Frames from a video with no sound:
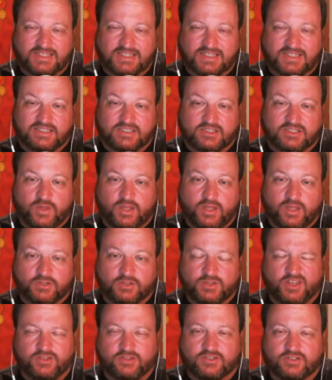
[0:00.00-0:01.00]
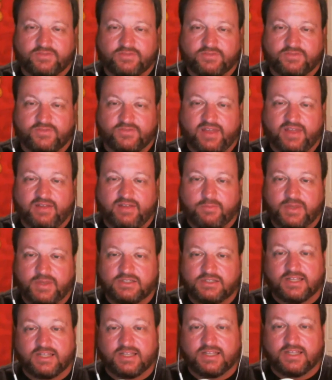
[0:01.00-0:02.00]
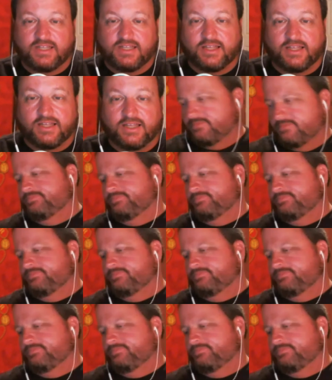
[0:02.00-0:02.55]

links as well to other Survivor pages like ours.